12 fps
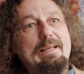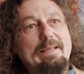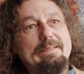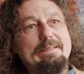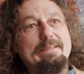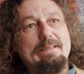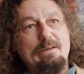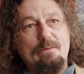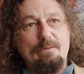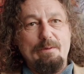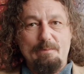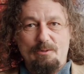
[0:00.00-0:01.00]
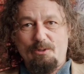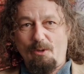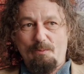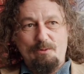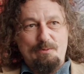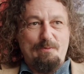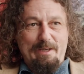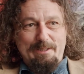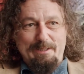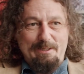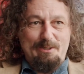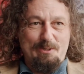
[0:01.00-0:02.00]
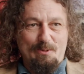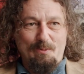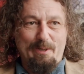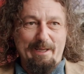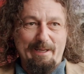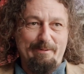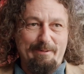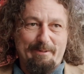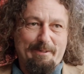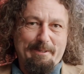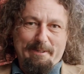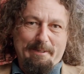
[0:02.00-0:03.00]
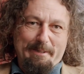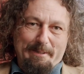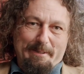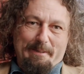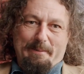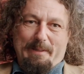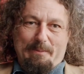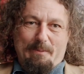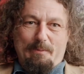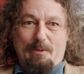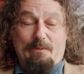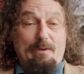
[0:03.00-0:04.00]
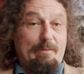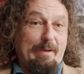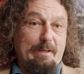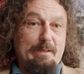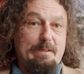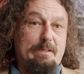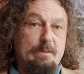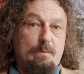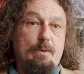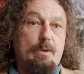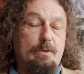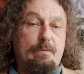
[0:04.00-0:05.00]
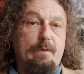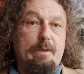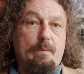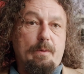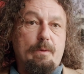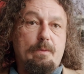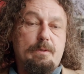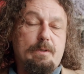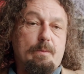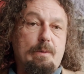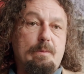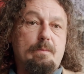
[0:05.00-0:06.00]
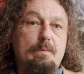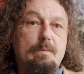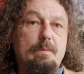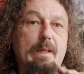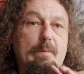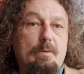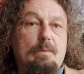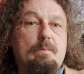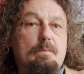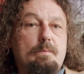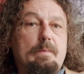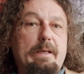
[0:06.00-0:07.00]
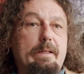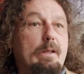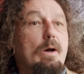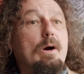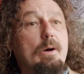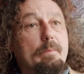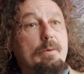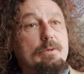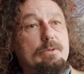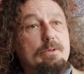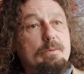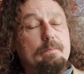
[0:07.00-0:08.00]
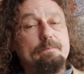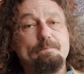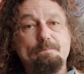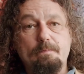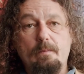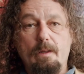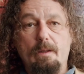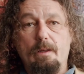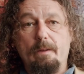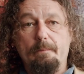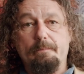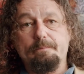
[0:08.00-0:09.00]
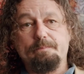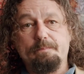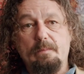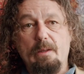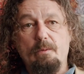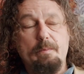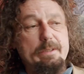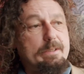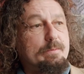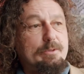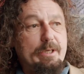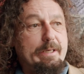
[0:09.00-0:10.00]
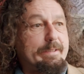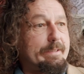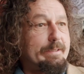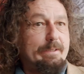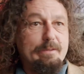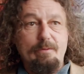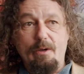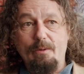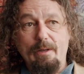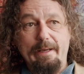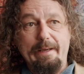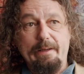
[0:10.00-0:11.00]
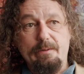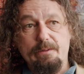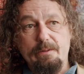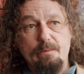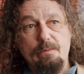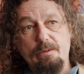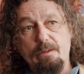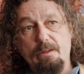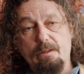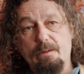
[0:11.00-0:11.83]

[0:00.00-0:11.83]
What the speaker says: lends itself, and shops facing the square and people moving around, it just works very well. So that would be in the heart of Boscombe. There would be some changes to the road layouts that would